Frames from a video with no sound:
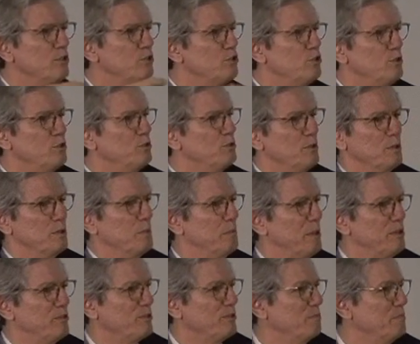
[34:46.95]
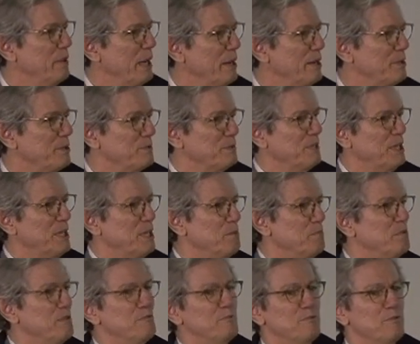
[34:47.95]
you choose on the basis of merit
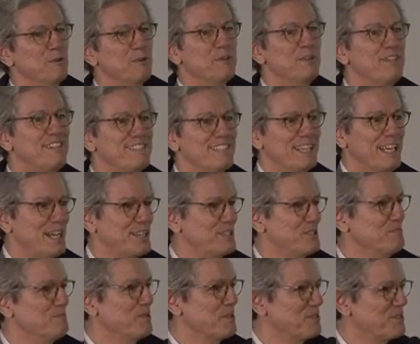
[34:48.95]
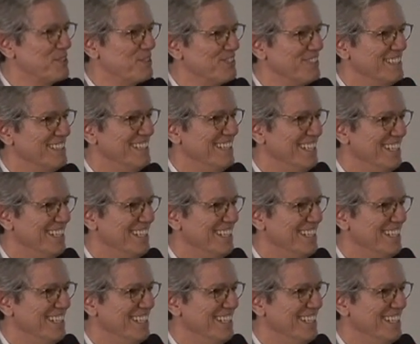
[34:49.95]
before the selection process,